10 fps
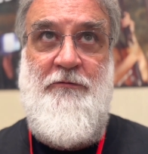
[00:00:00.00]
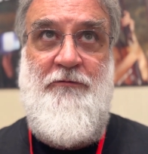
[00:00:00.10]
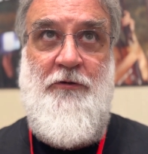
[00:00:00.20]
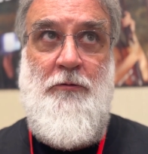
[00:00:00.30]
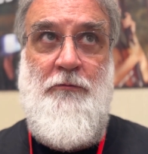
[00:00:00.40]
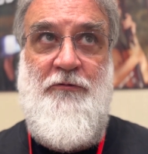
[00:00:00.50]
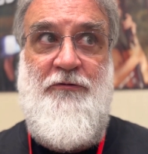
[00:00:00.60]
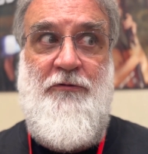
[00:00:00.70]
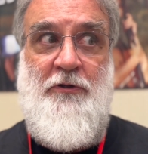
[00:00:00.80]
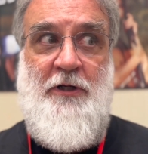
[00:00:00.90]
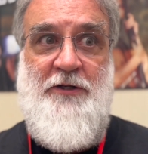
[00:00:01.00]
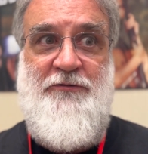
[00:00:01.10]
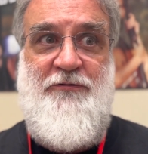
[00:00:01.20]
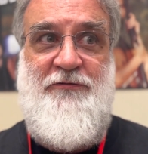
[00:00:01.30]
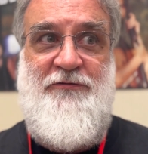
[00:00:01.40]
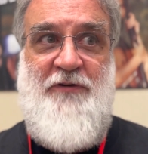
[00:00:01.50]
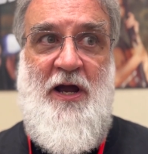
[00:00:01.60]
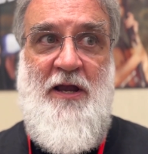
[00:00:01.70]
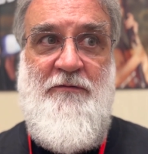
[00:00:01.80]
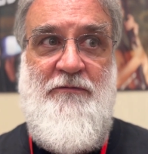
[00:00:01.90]
films for I guess
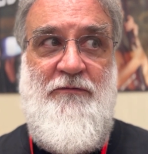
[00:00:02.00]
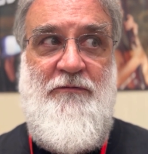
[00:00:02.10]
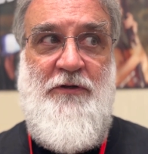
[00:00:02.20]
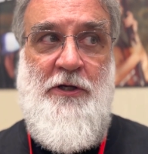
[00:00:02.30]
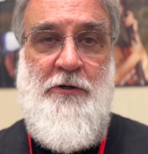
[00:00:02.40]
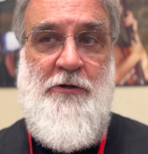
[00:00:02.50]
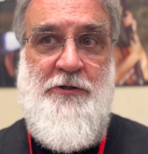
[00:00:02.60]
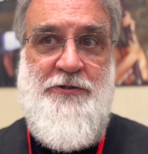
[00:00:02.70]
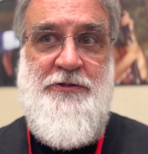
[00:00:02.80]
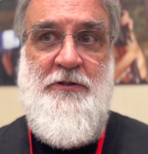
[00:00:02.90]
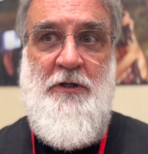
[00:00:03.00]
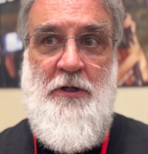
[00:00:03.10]
5 years